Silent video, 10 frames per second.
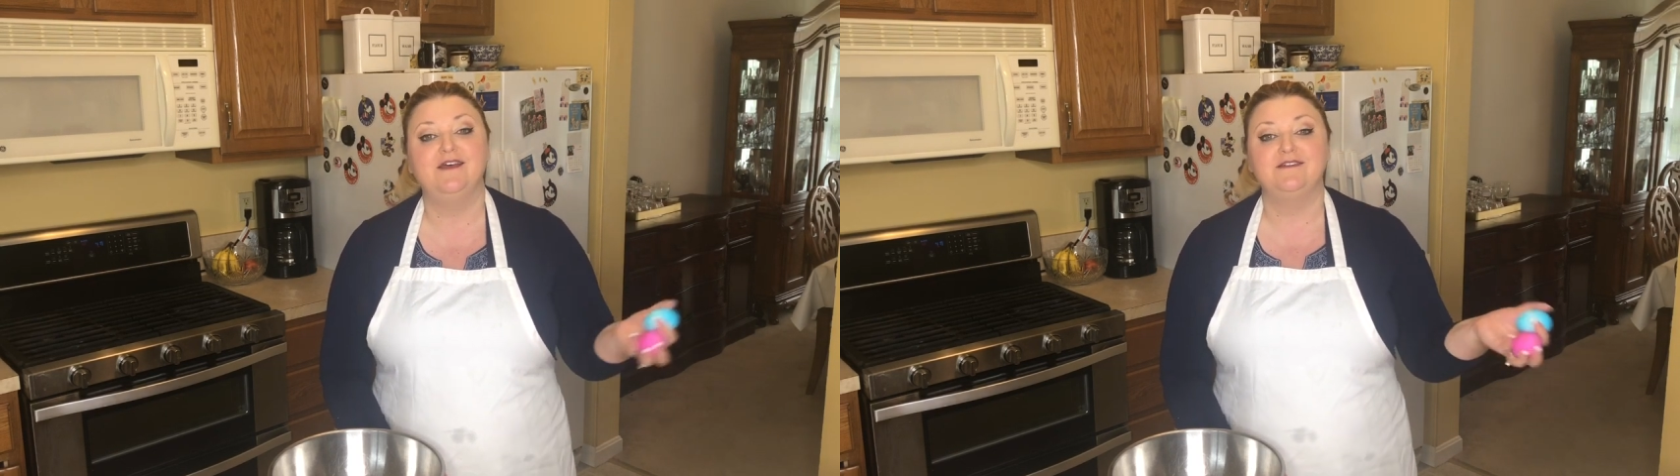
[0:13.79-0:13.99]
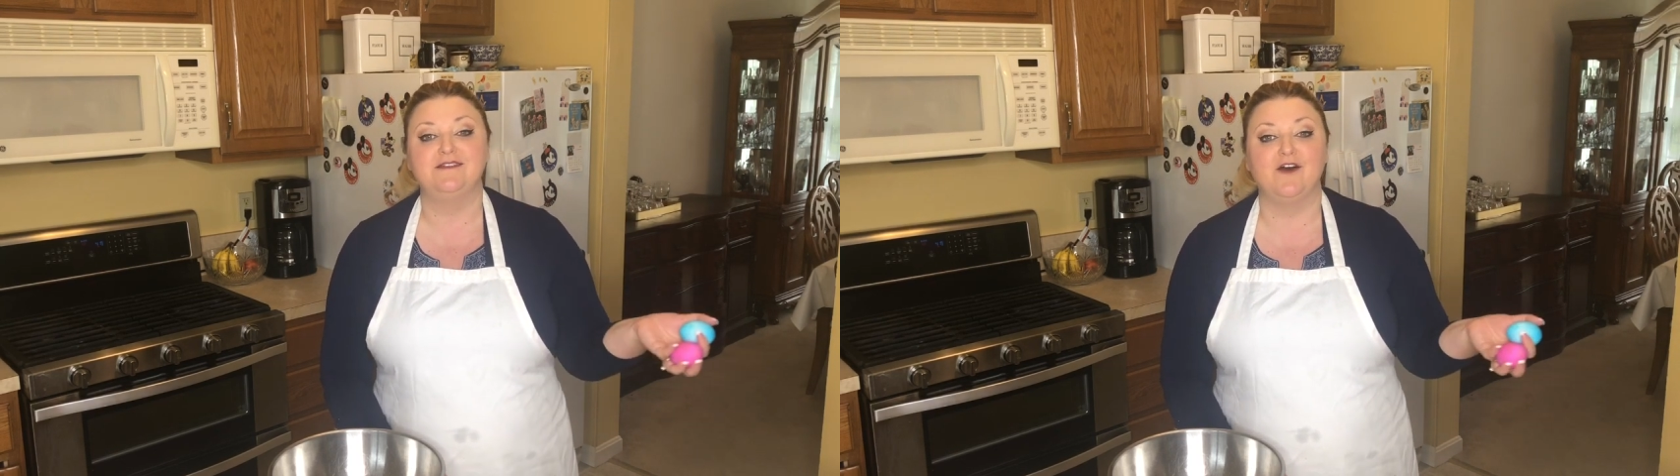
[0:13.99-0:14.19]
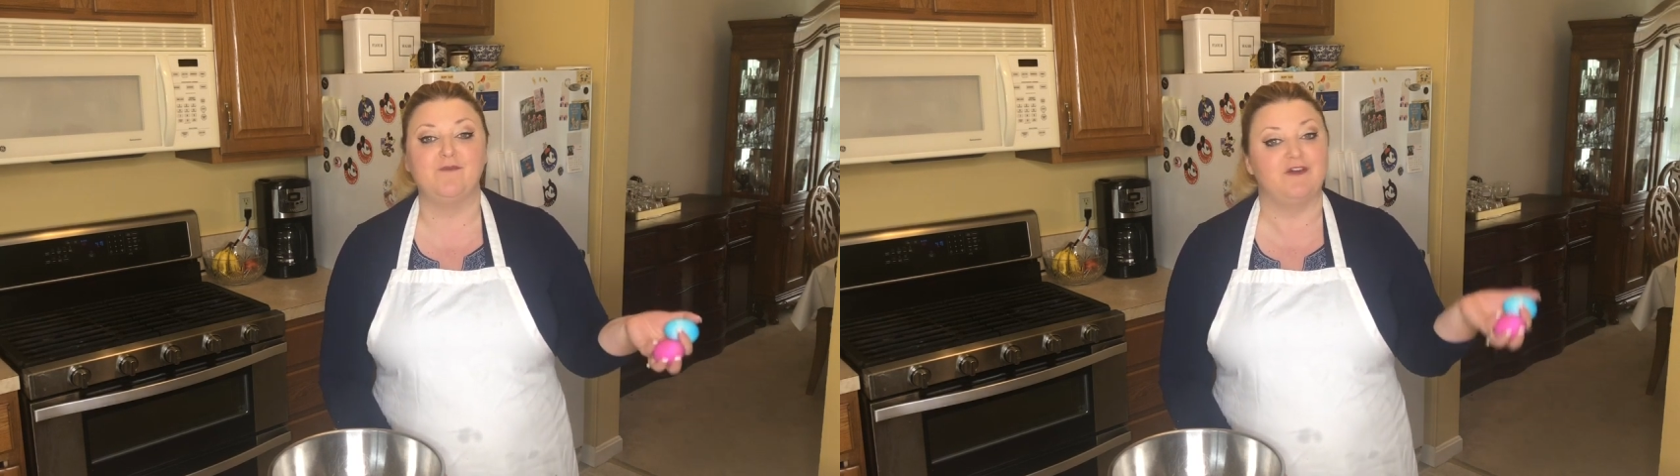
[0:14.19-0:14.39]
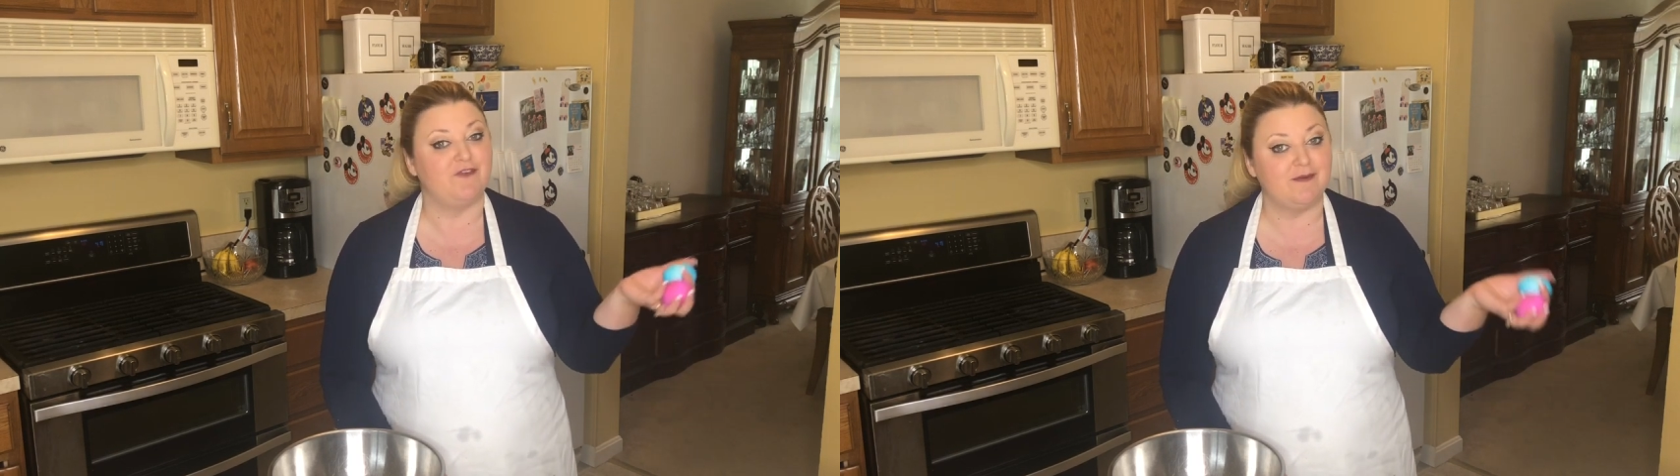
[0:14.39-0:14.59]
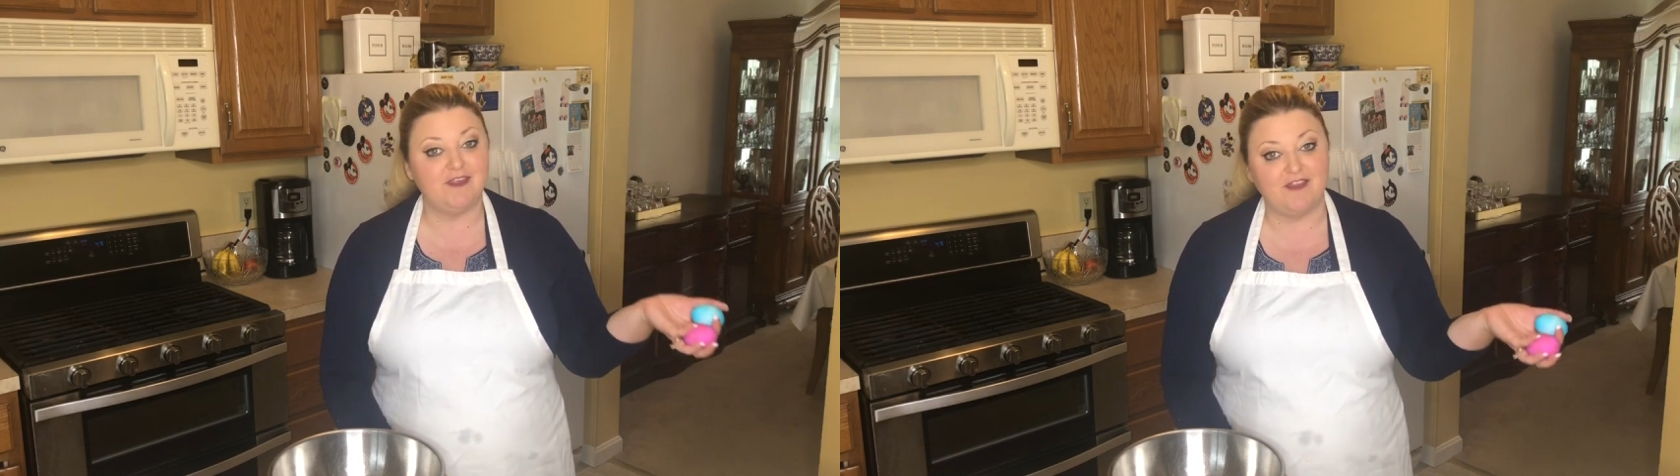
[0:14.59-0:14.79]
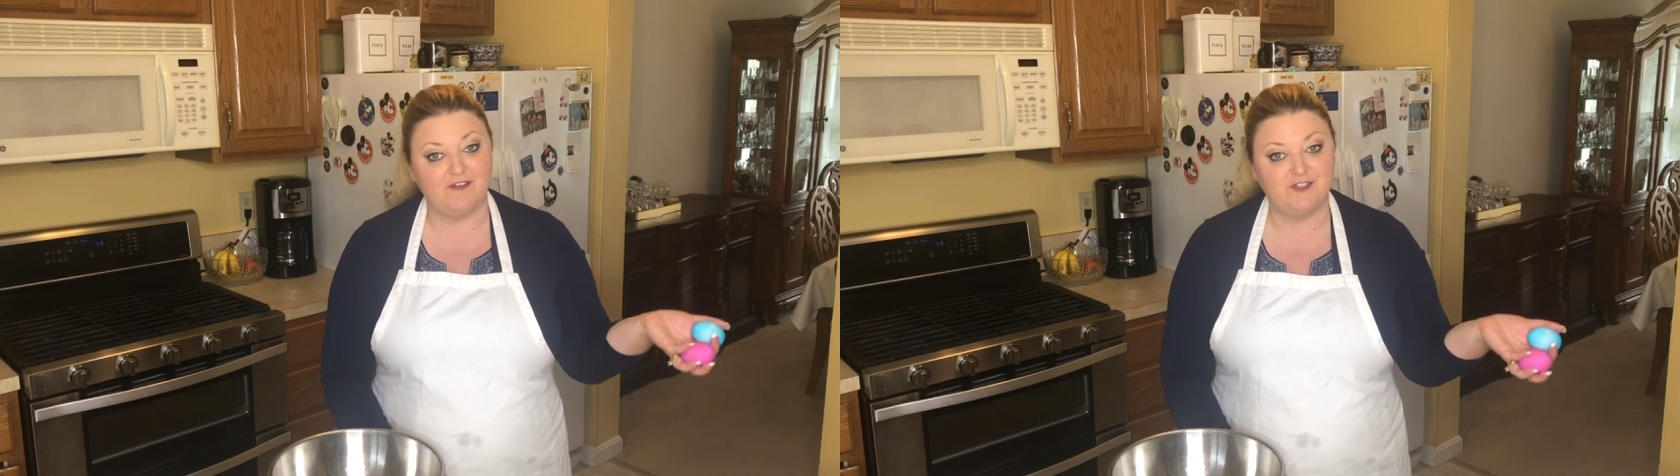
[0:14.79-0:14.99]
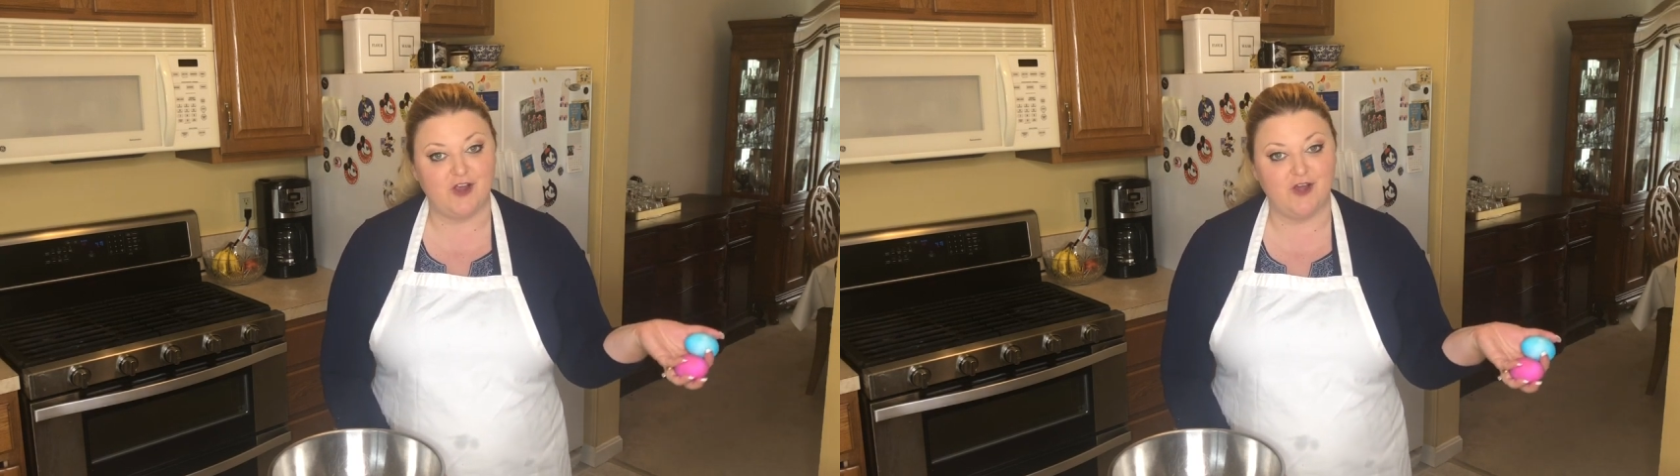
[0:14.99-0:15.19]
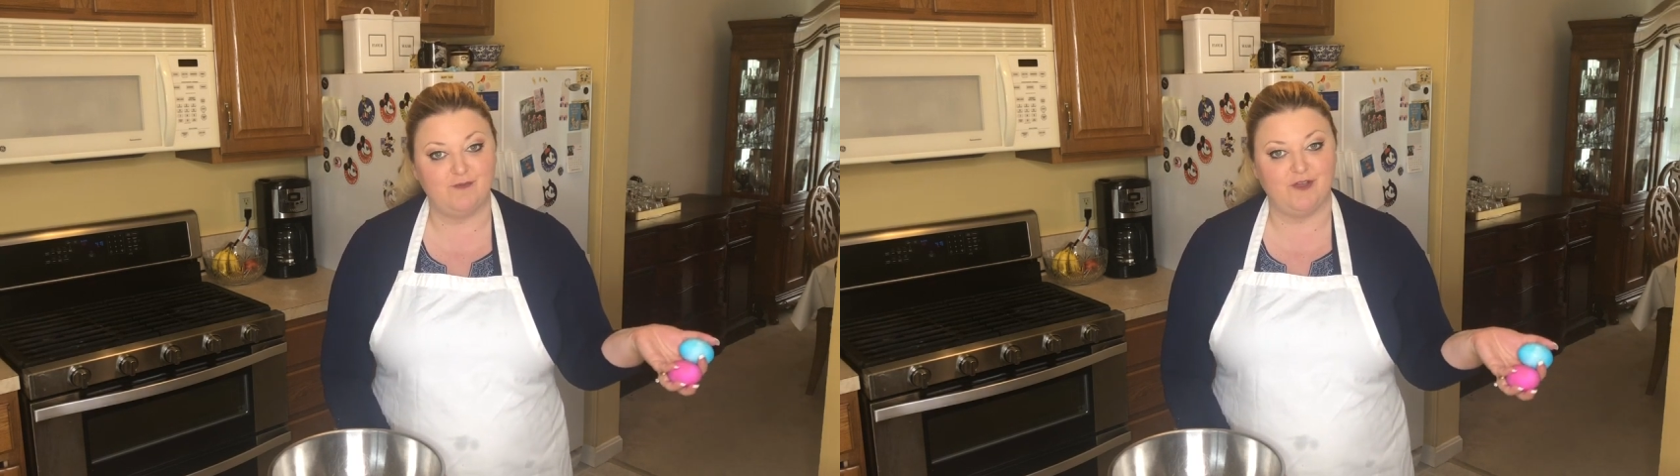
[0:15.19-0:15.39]
So my family loves
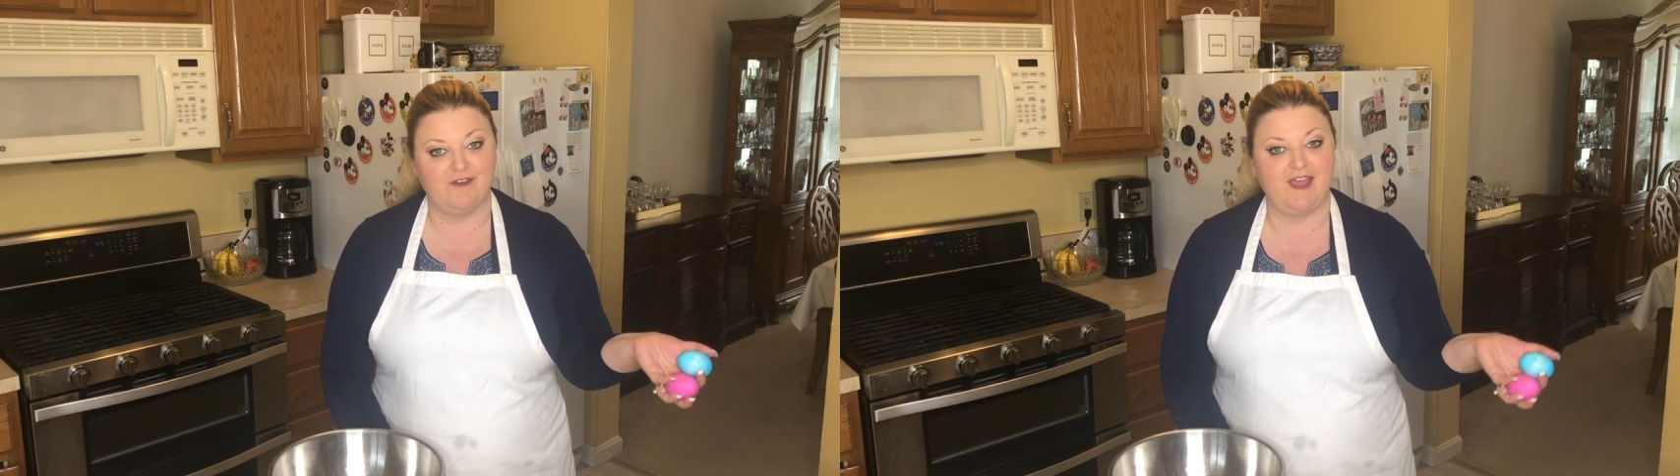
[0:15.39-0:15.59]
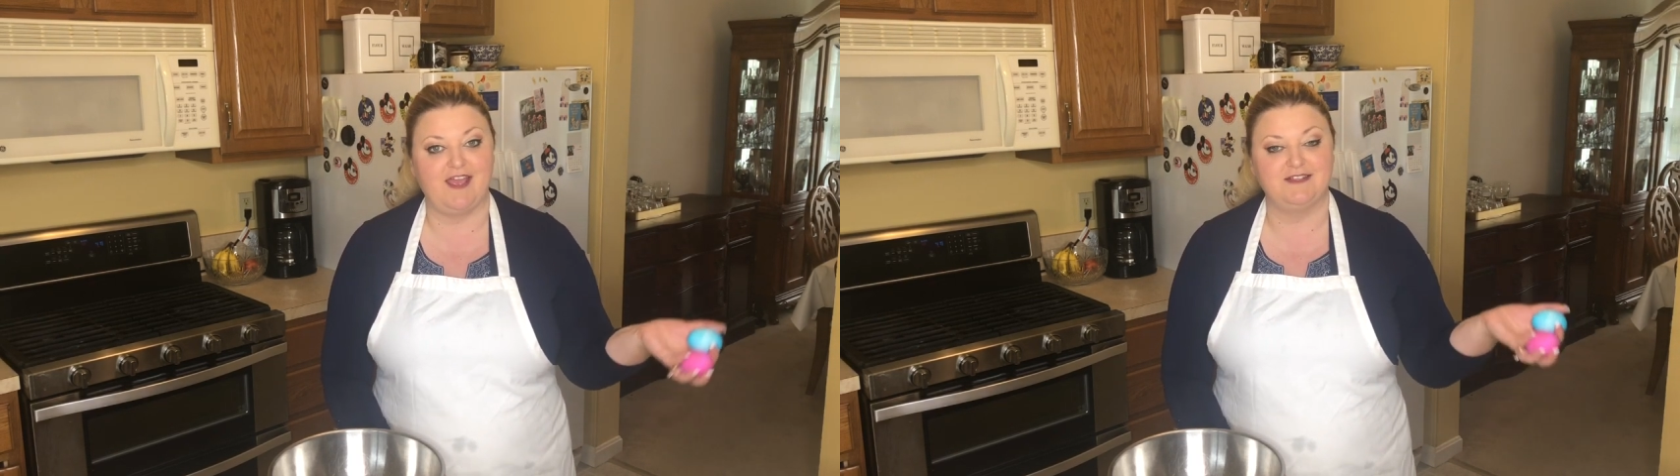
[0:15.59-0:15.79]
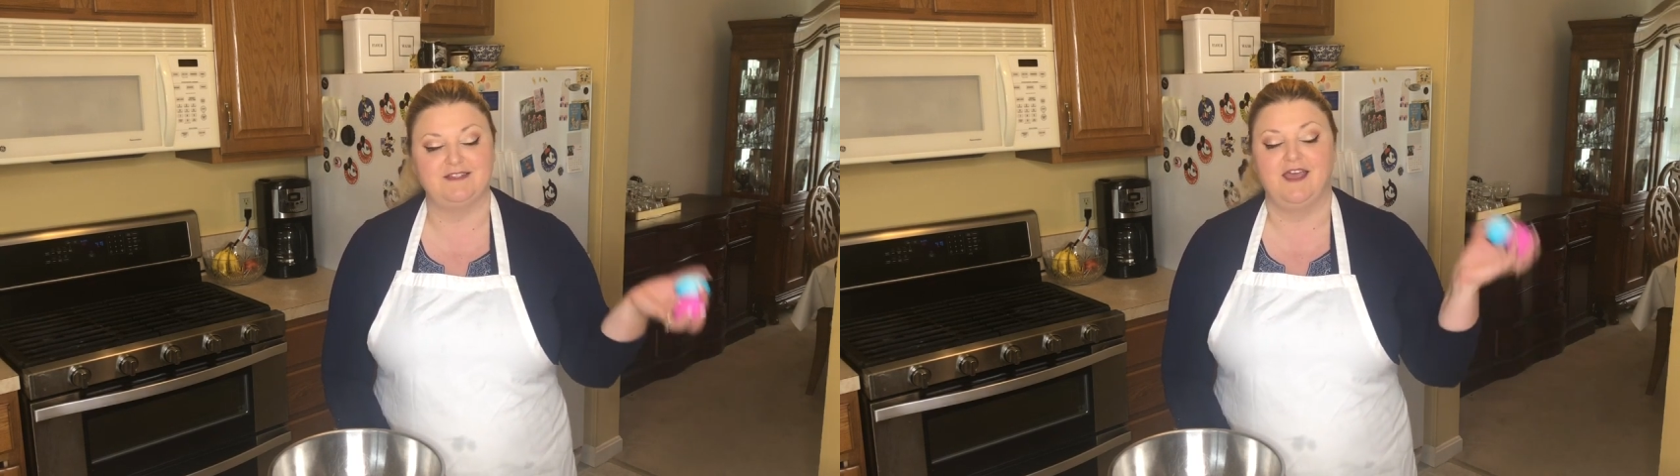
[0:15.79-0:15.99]
hard-boiled eggs,